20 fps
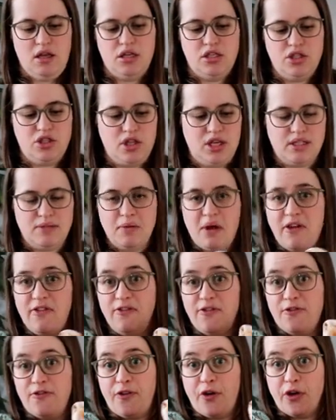So that's my
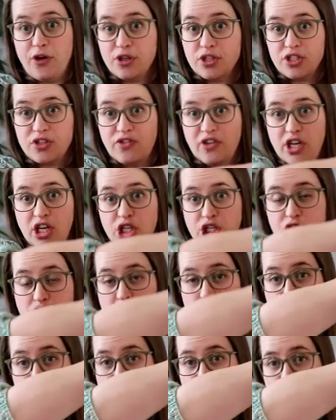first finished
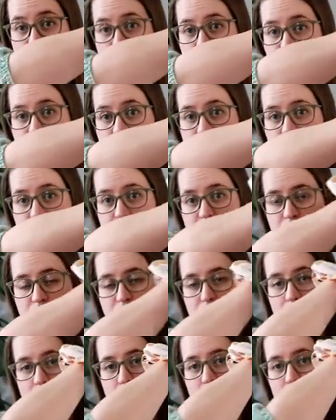object.
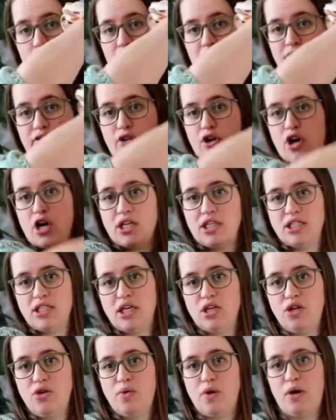Oh, and I forgot to
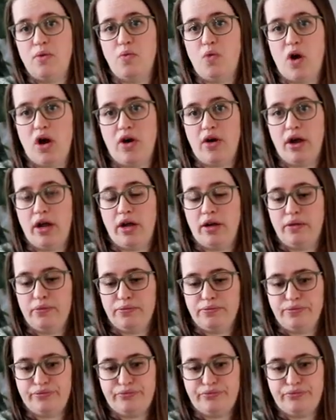tell you what I'm wearing.